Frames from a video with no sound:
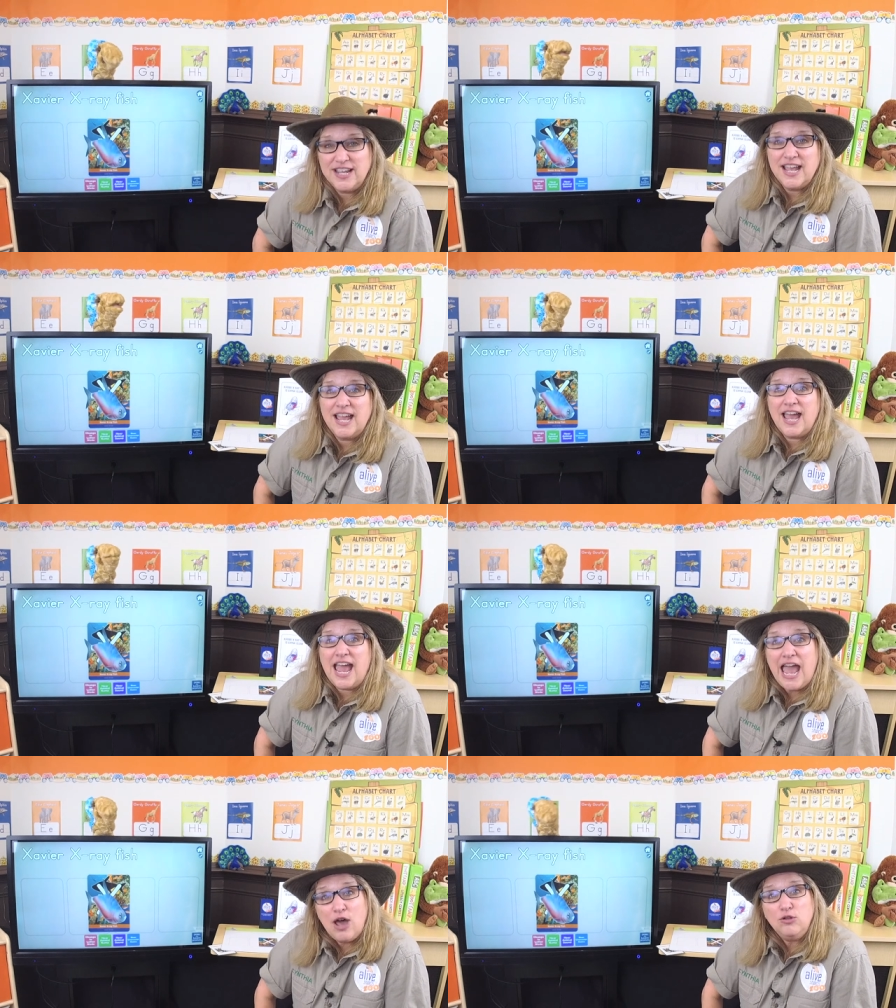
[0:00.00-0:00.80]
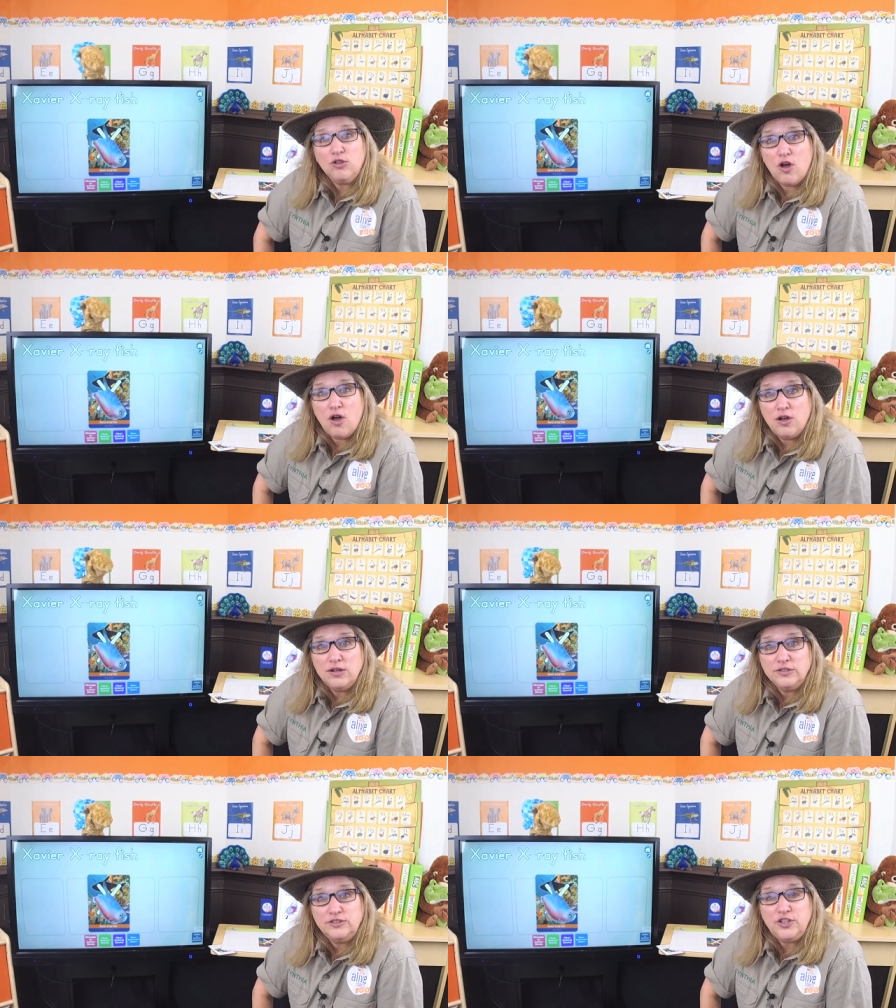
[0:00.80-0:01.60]
That's funny. How
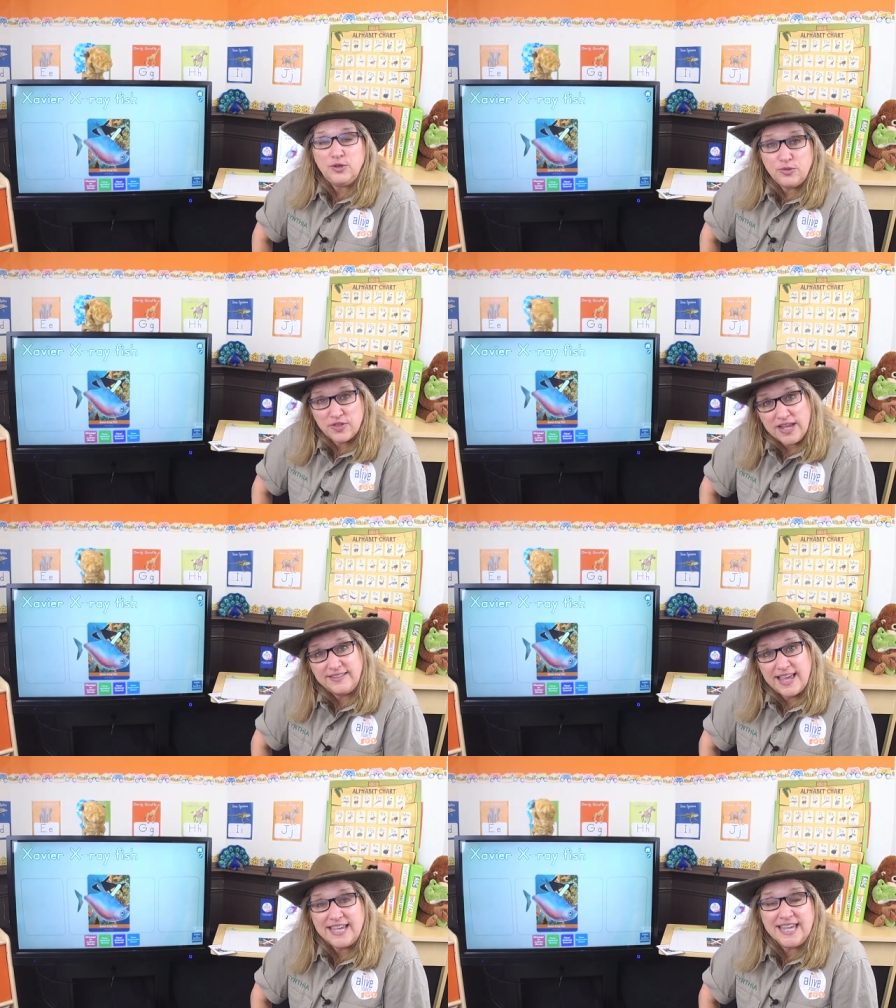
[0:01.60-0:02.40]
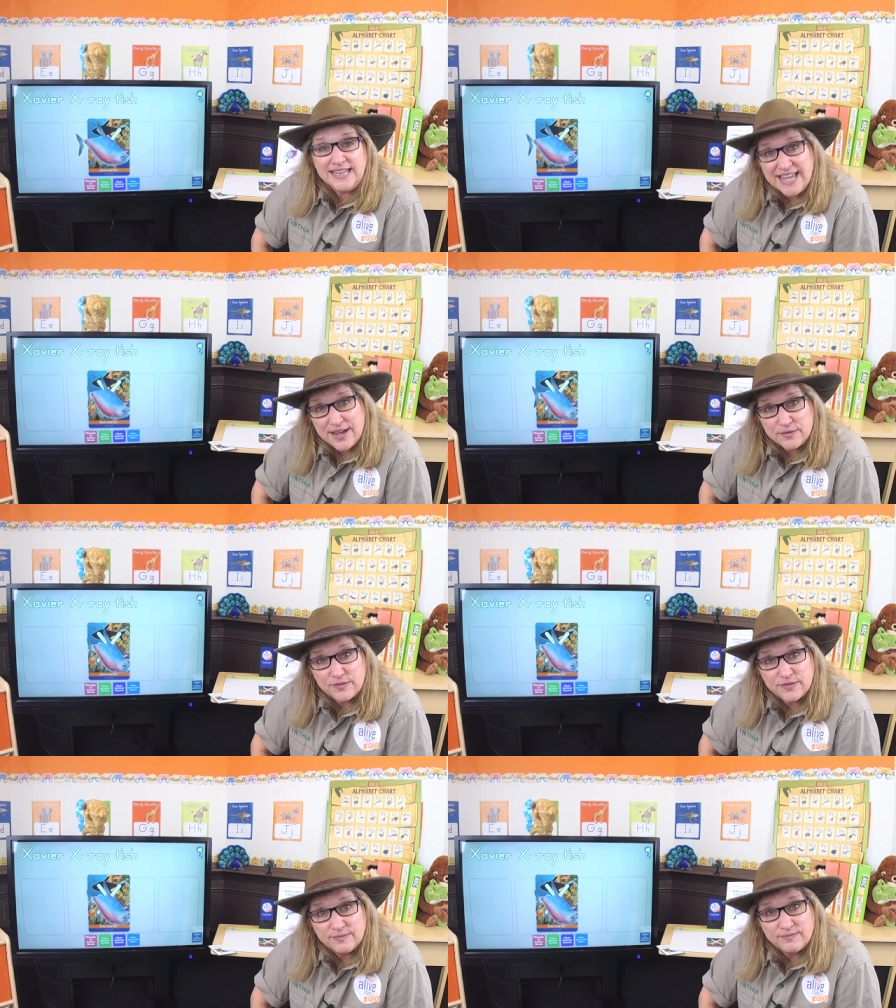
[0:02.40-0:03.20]
long do you think they can
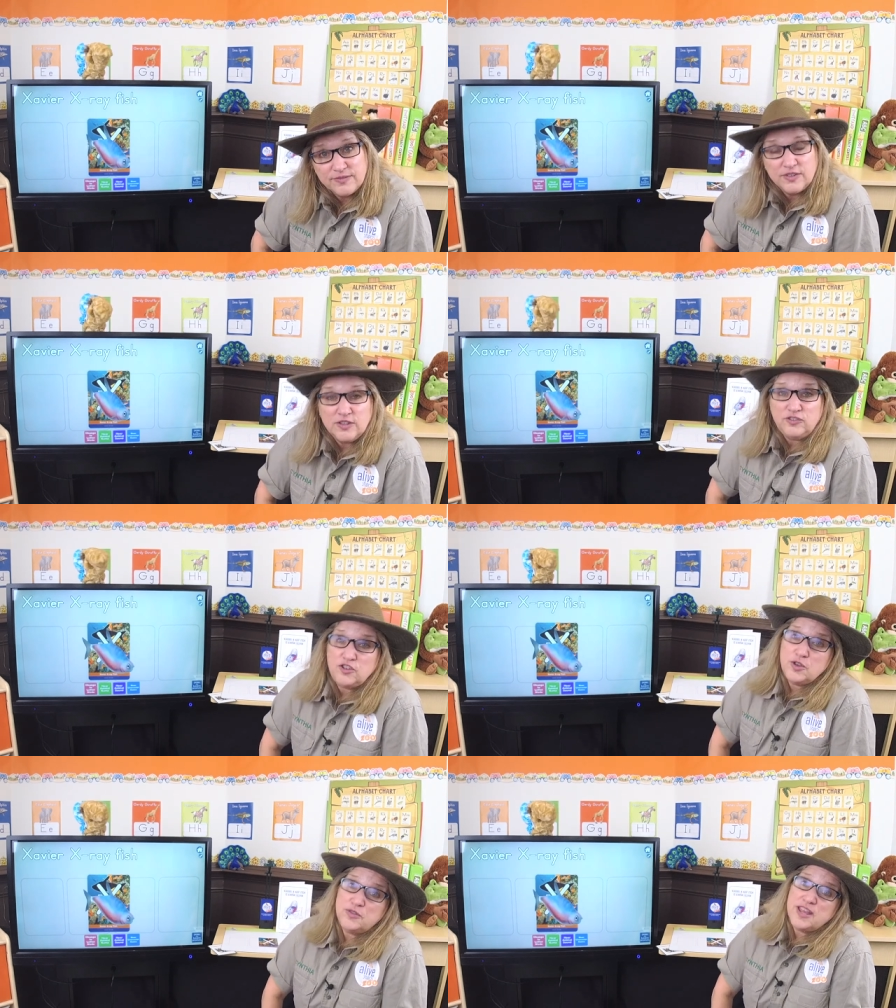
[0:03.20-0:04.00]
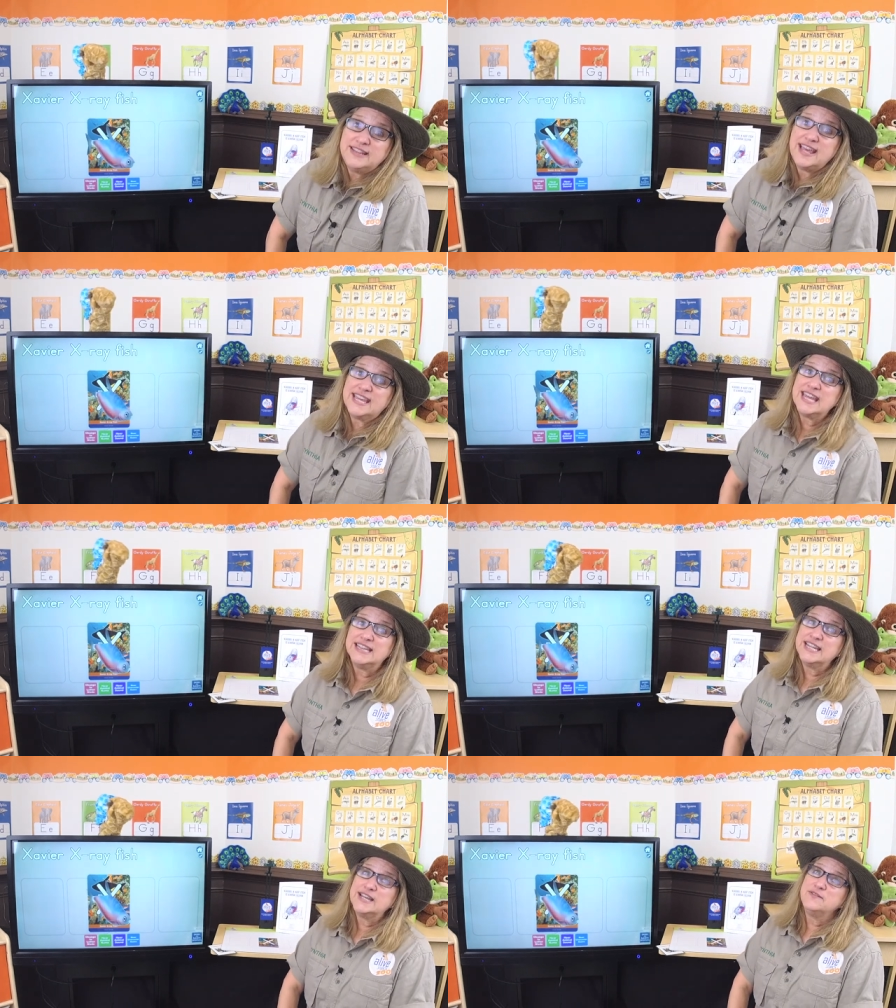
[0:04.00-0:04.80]
live? Hmm. Do you think they can
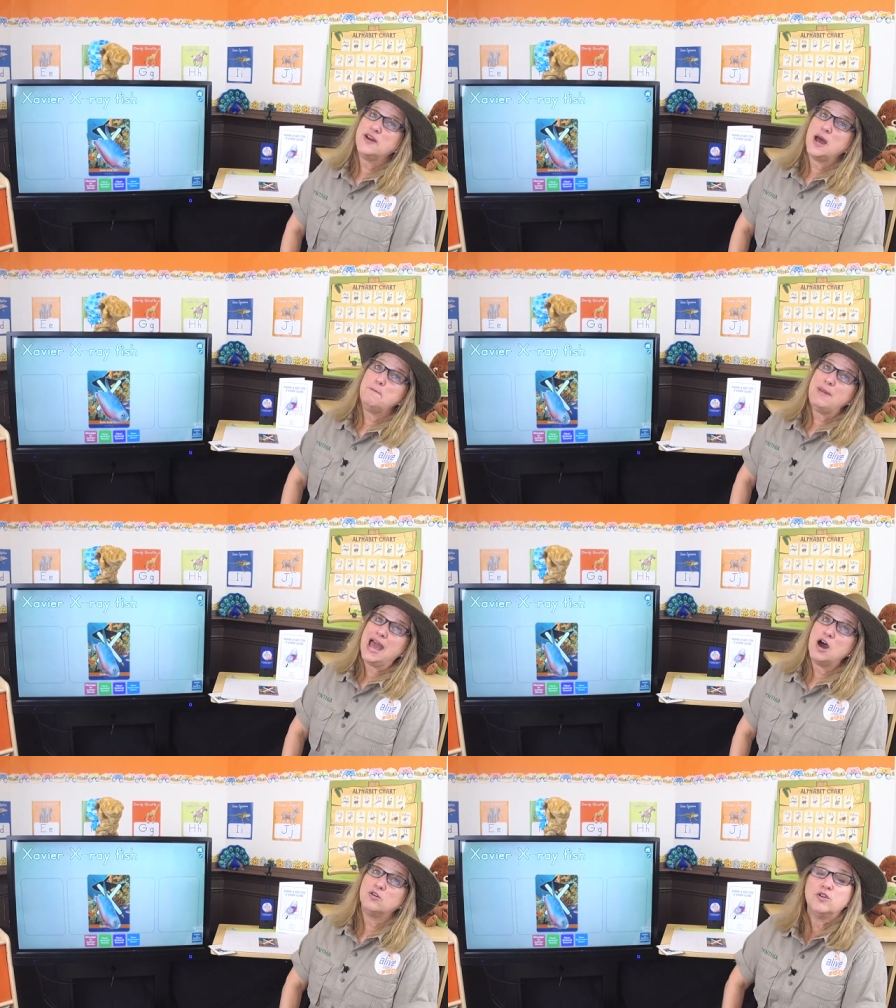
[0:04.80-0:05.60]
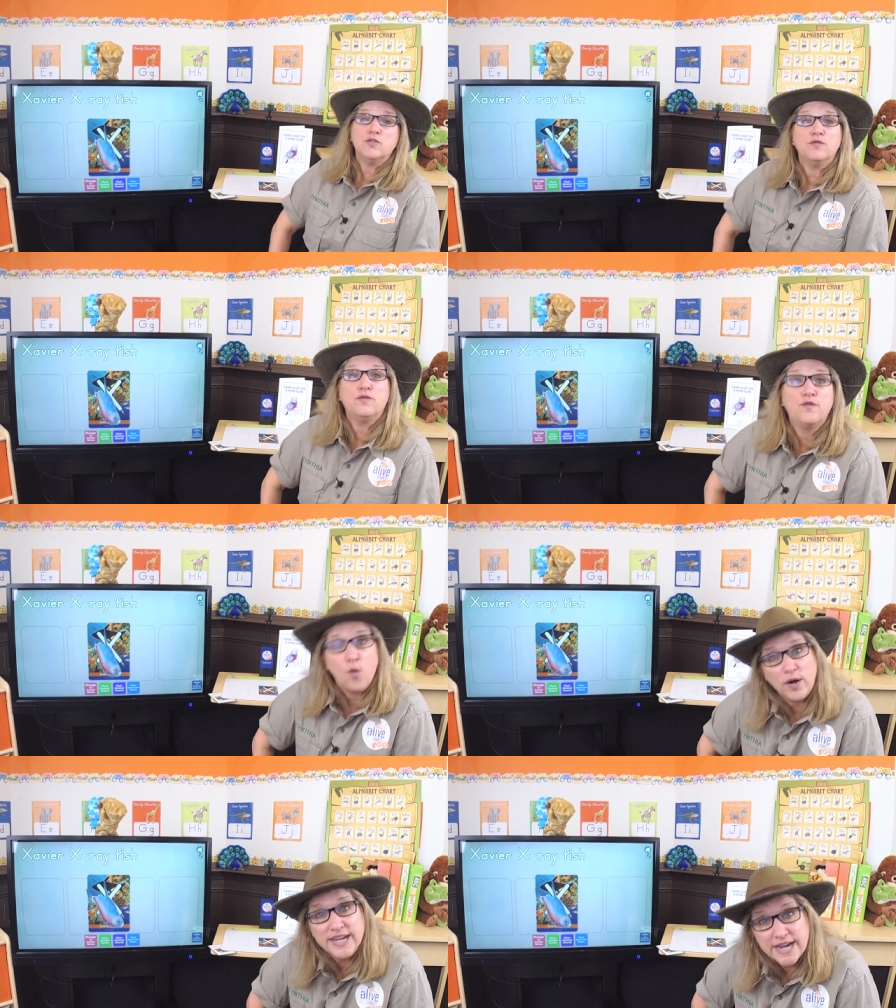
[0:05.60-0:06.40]
live about
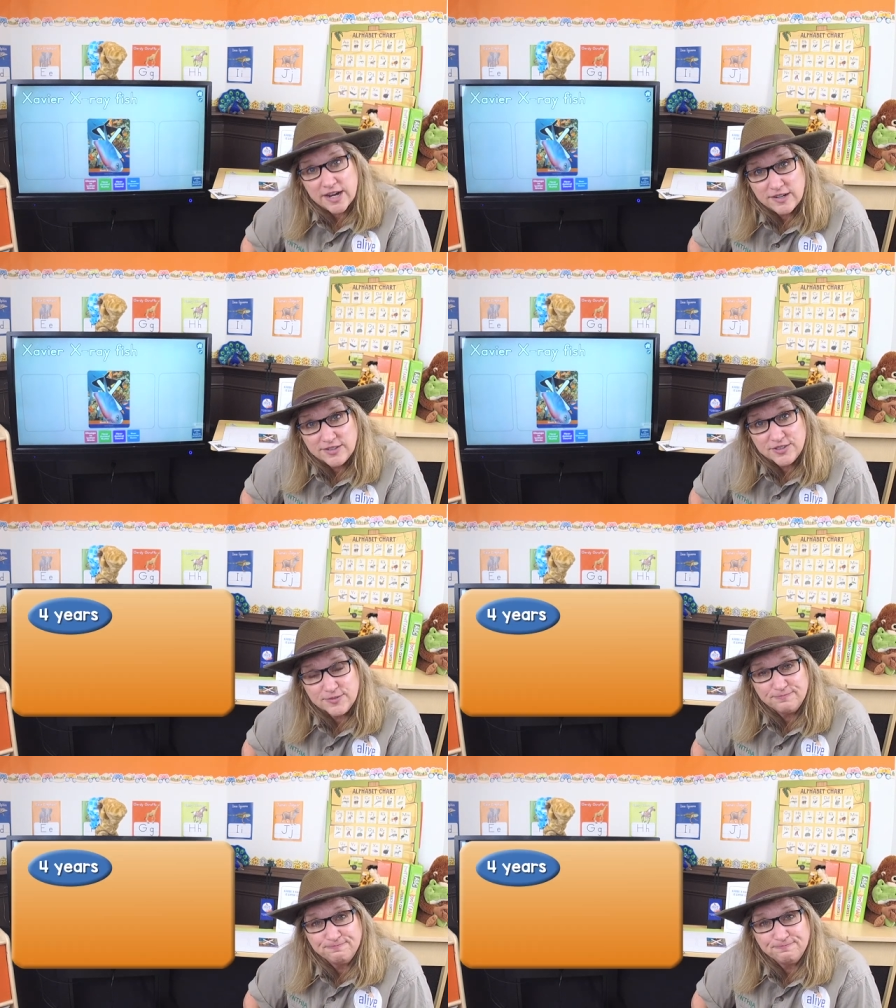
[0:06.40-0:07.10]
four years?